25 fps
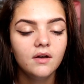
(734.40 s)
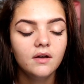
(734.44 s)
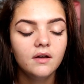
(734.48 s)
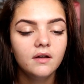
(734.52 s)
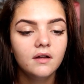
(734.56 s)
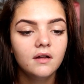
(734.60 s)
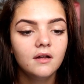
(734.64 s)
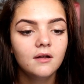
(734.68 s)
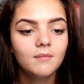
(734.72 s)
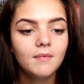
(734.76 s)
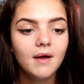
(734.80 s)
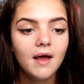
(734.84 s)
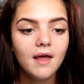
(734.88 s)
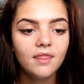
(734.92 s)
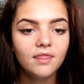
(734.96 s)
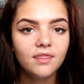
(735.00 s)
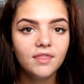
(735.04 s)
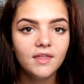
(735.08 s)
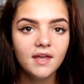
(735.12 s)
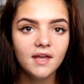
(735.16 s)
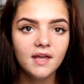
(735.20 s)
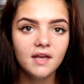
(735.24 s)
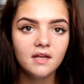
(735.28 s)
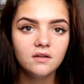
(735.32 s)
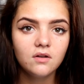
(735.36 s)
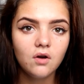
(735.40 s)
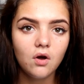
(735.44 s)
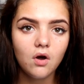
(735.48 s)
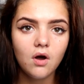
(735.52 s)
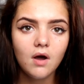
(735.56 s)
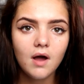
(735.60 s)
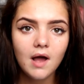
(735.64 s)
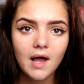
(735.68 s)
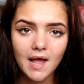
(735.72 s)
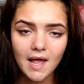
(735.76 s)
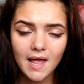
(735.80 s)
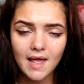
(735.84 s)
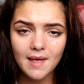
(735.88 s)
And then
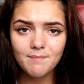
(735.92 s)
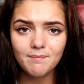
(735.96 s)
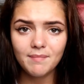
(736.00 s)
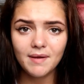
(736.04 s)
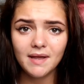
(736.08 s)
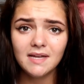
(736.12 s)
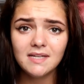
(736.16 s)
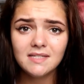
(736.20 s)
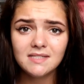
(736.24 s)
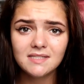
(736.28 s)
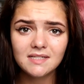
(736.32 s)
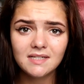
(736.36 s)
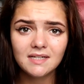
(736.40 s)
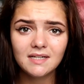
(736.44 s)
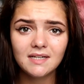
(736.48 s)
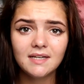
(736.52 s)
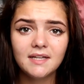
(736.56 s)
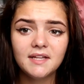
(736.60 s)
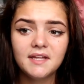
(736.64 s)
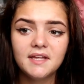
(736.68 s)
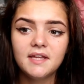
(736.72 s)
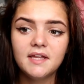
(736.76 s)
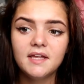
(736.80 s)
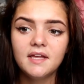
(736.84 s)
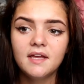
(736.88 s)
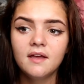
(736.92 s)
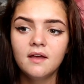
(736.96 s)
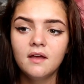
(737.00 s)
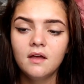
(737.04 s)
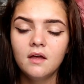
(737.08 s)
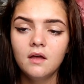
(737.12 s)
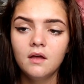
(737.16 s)
I basically,